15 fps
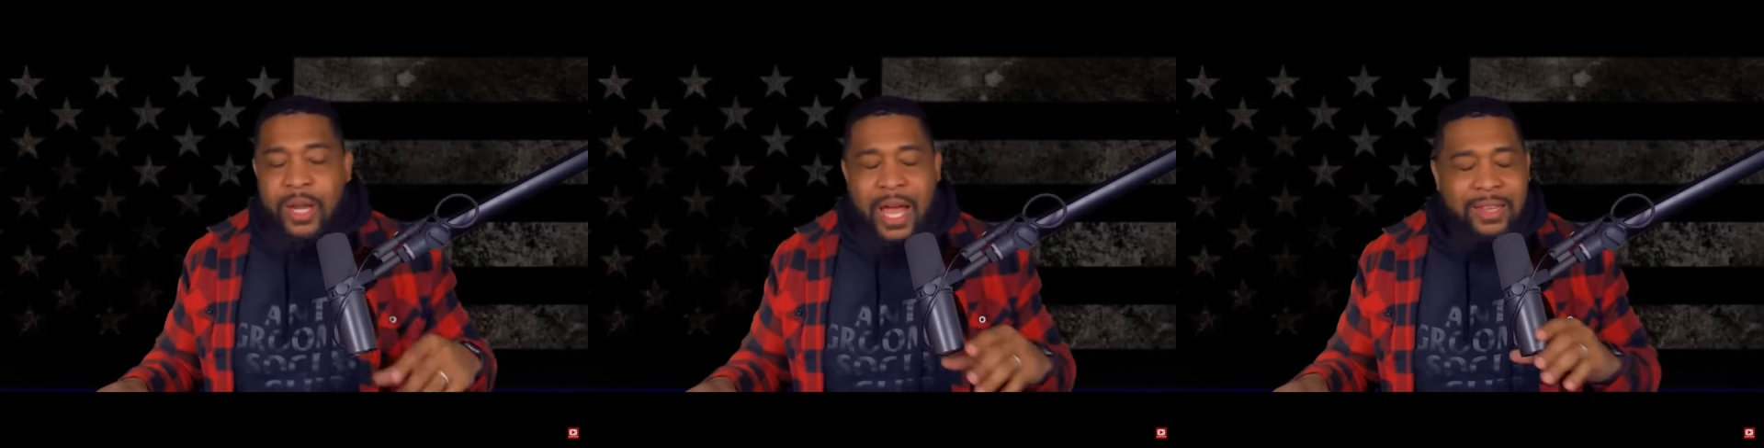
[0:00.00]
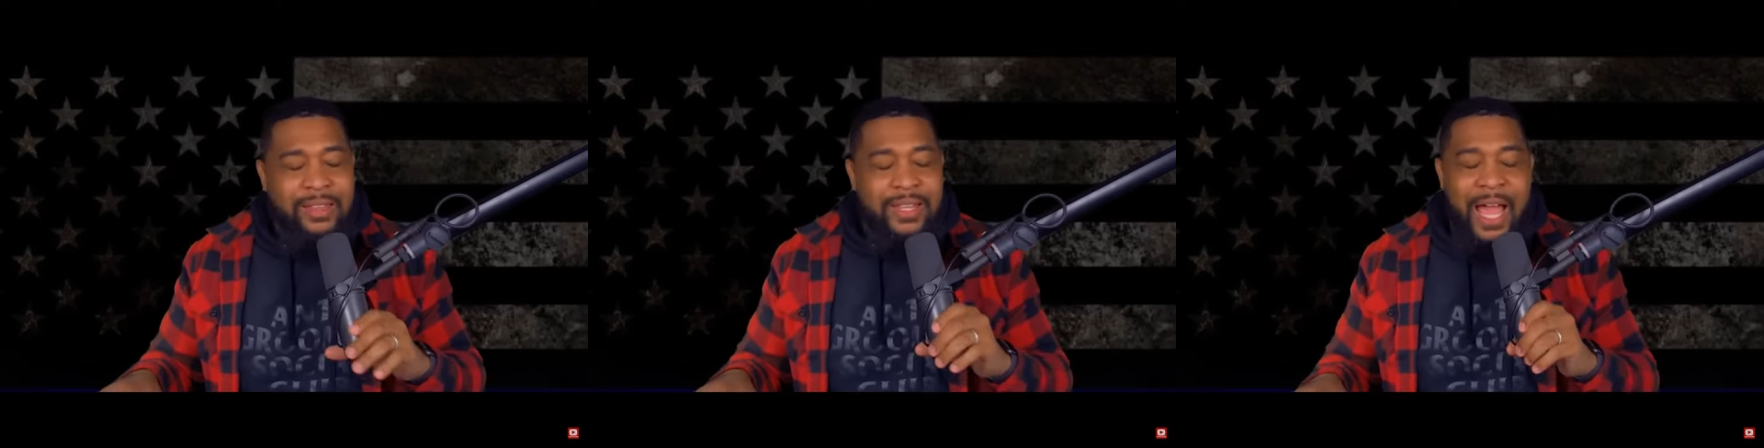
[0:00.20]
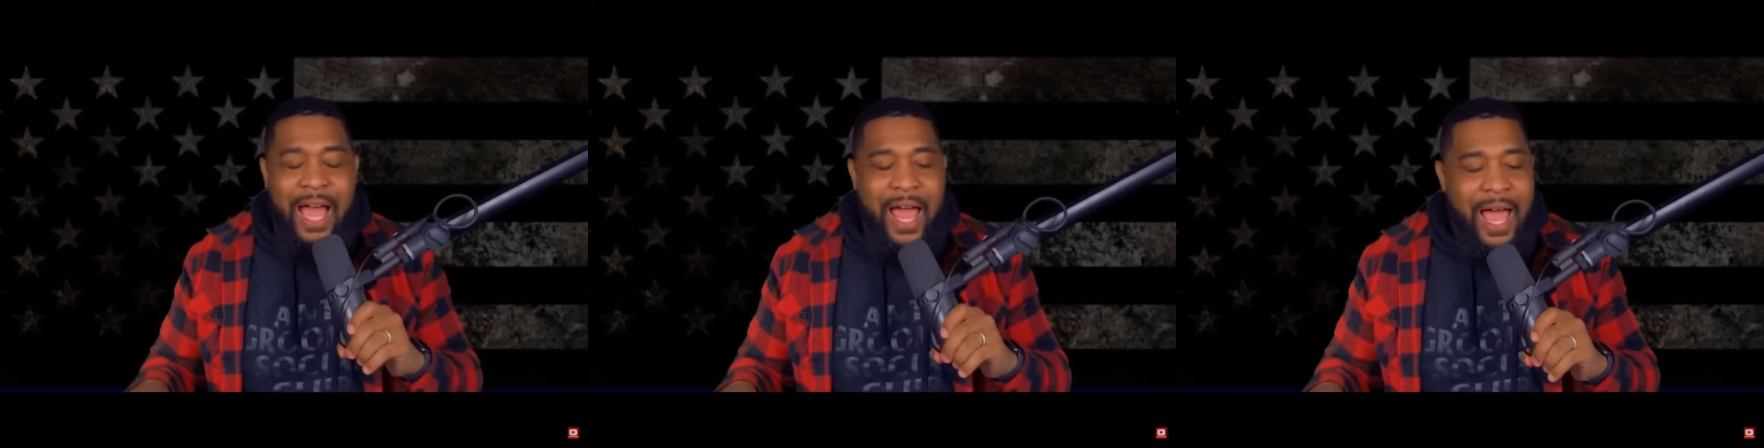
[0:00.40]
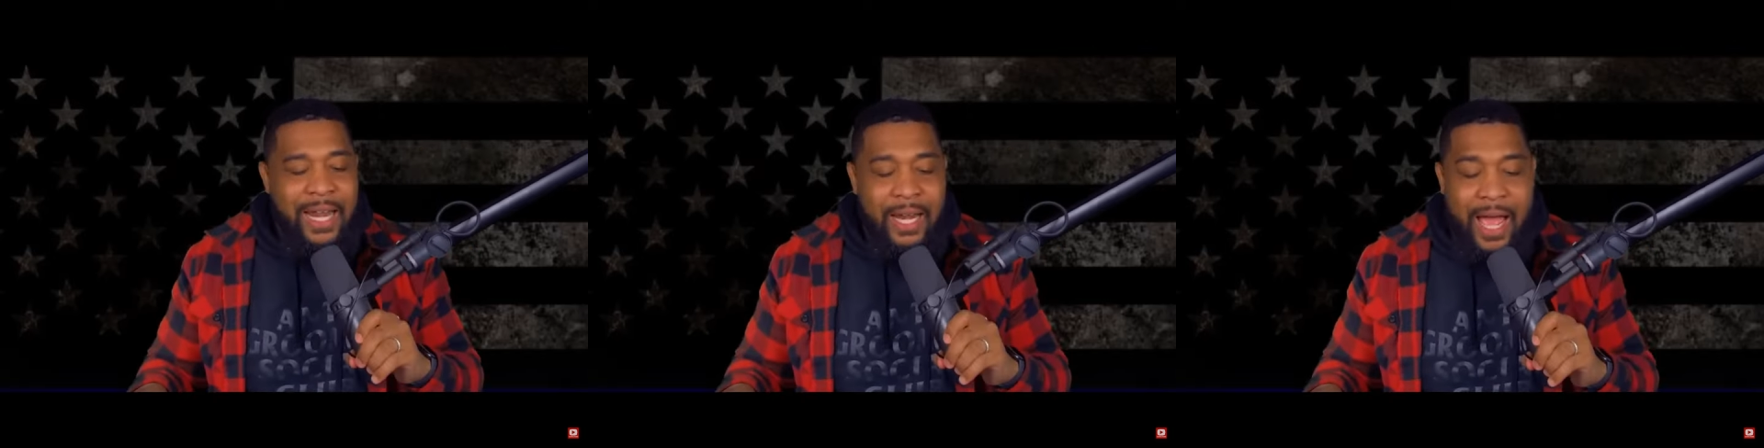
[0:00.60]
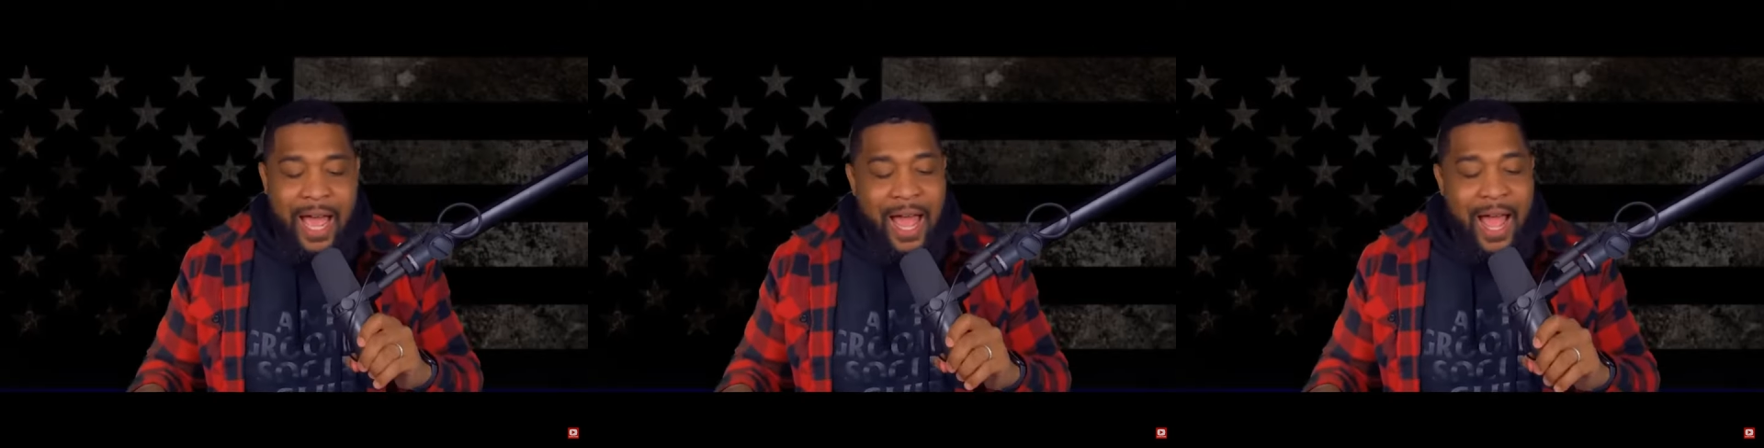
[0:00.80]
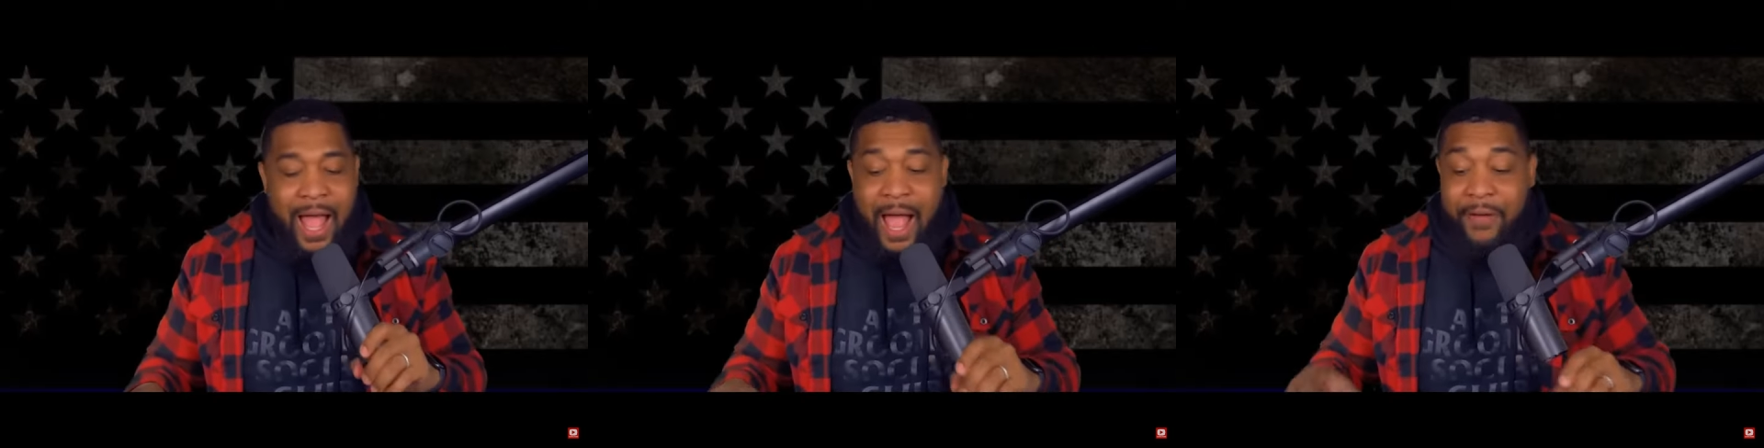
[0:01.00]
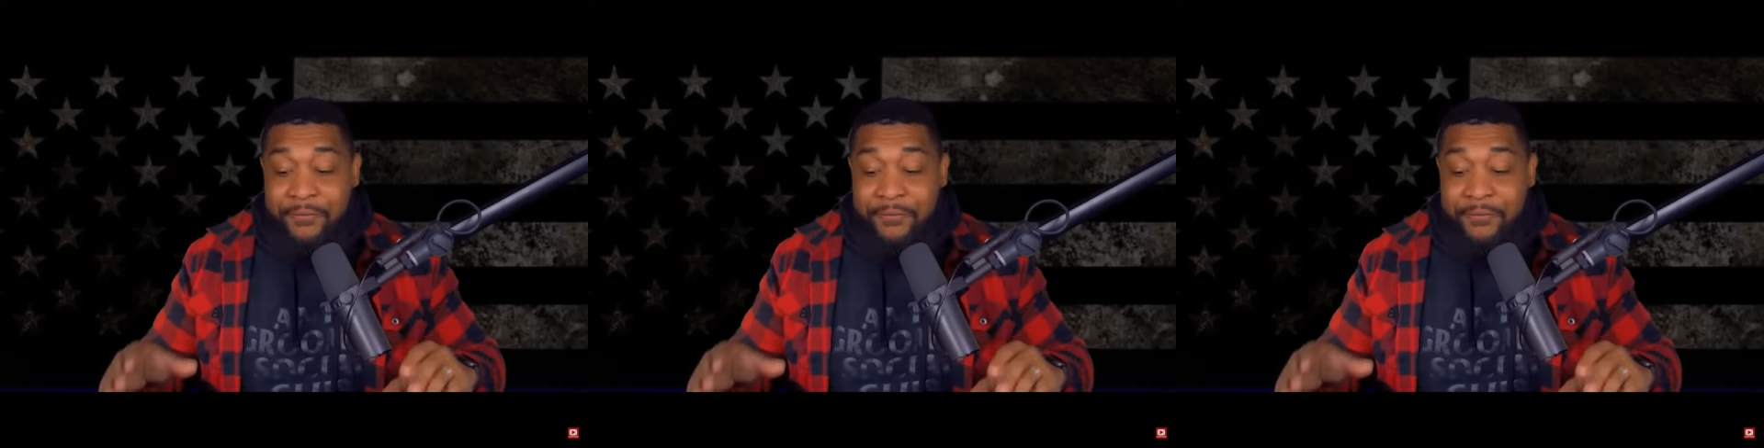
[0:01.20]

I, I, I, I